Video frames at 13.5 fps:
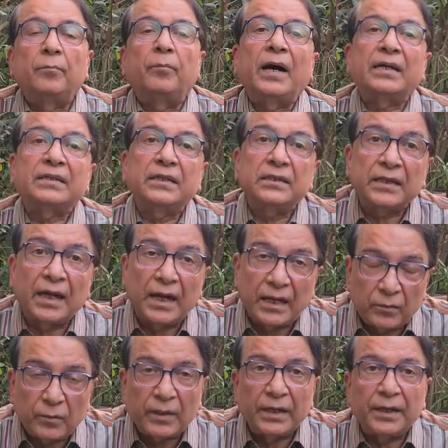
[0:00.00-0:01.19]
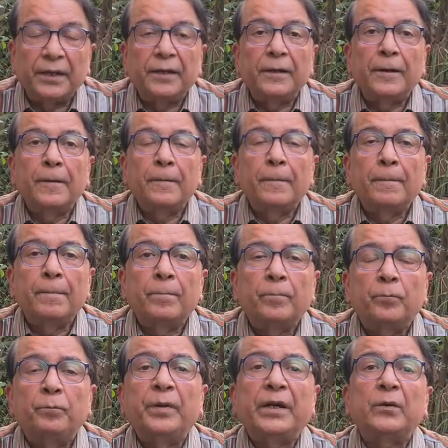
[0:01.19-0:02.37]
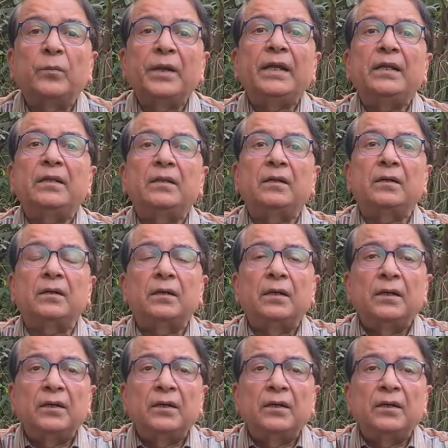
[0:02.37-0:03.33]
passes annually between the